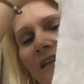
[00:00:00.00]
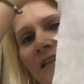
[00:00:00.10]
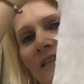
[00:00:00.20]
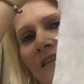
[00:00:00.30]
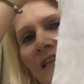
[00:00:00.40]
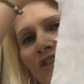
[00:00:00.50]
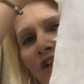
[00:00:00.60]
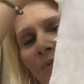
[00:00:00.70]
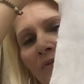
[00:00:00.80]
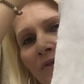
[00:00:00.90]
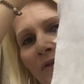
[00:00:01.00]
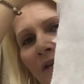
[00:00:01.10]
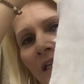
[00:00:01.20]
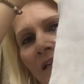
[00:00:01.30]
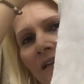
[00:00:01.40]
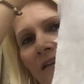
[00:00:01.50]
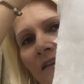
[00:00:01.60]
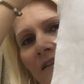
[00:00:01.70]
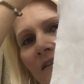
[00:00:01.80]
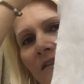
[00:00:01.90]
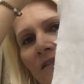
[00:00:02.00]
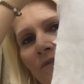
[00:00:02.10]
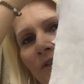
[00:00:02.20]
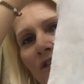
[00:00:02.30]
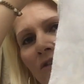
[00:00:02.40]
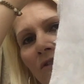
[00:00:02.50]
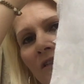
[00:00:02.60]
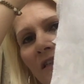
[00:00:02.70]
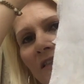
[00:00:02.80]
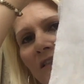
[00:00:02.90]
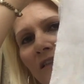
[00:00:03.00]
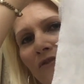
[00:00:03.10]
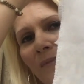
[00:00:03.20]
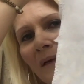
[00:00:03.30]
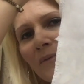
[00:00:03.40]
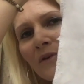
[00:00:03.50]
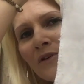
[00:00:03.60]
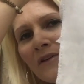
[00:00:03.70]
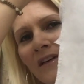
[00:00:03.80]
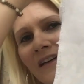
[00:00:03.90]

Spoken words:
is the topiary, which looks like a stick of bamboo.